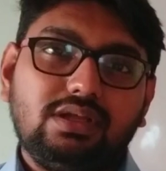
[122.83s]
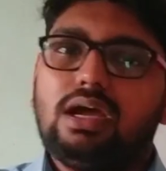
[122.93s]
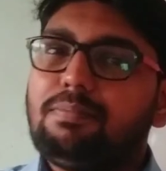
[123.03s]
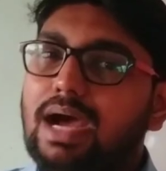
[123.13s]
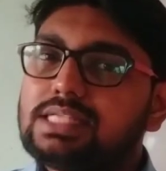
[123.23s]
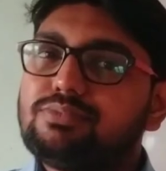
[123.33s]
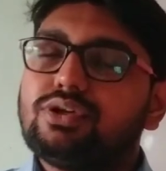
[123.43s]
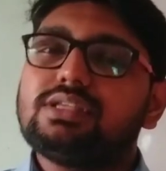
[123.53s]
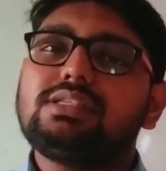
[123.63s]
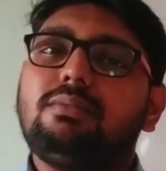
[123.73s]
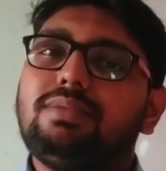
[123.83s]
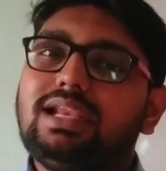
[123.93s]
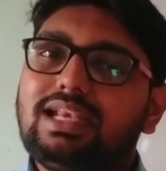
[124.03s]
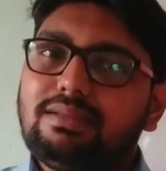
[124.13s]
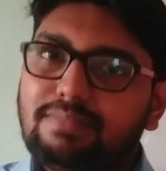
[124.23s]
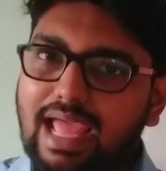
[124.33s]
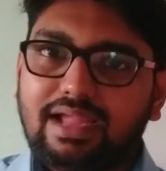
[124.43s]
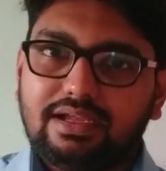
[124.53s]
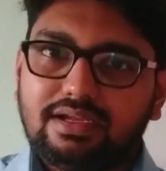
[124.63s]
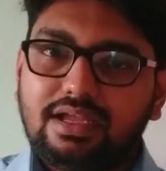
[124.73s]
A passbook is completely
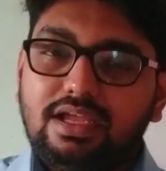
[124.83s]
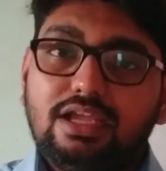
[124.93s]
blank.